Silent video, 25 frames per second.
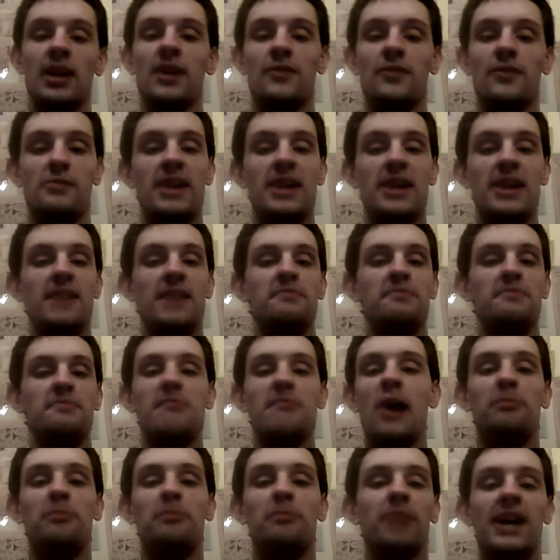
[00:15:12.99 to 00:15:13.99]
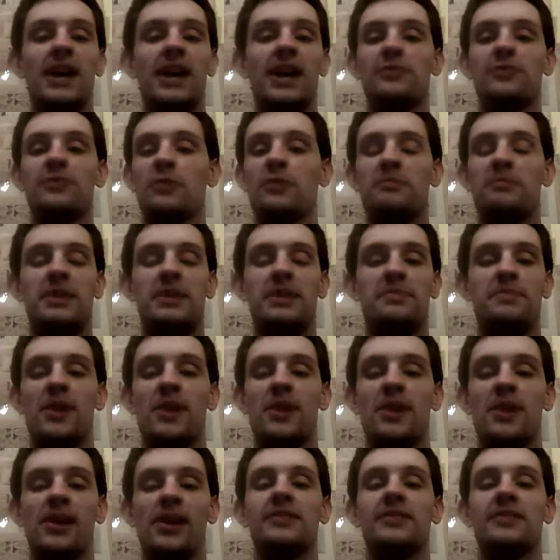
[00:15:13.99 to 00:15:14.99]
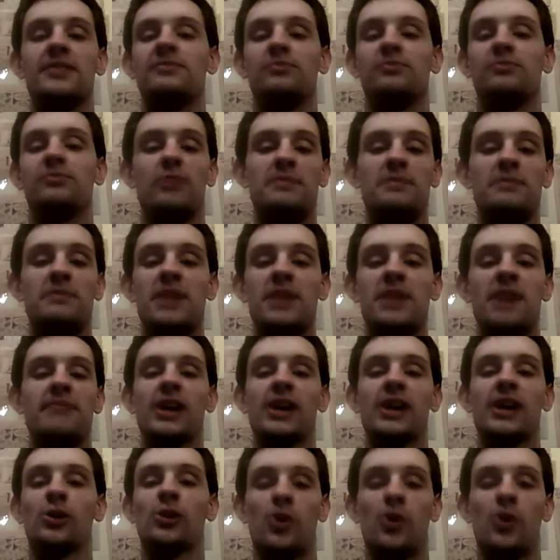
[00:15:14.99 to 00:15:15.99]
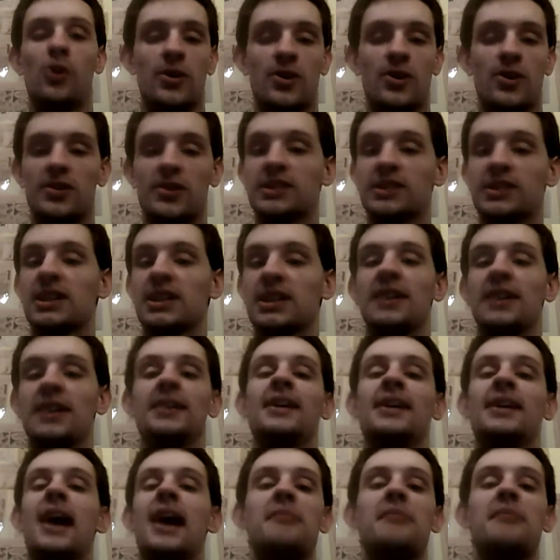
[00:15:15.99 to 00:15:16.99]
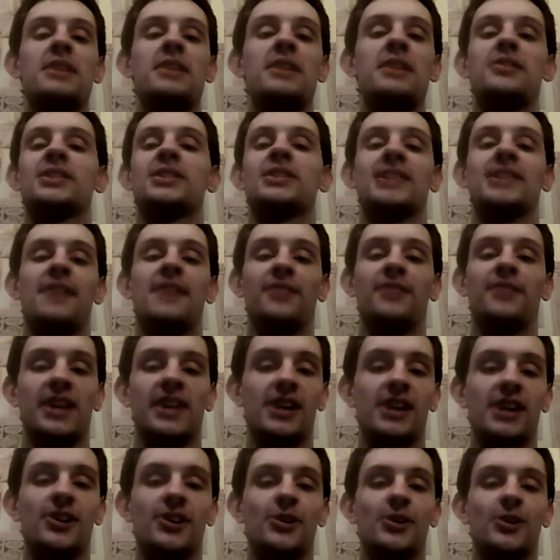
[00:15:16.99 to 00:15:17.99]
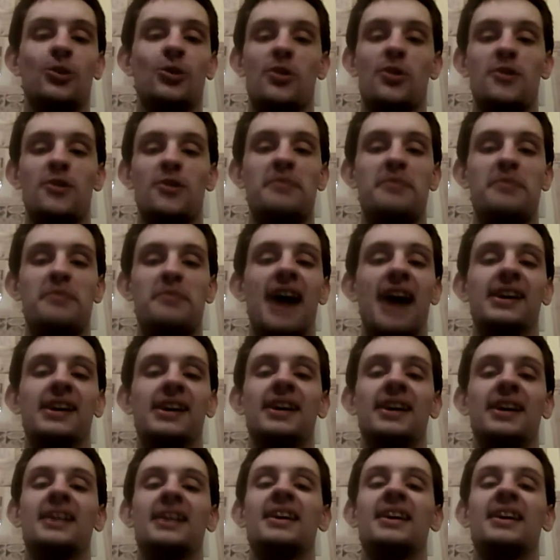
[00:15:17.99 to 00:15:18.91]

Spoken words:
for me, Mel Blount would be on my corners. He was definitely a good cornerback.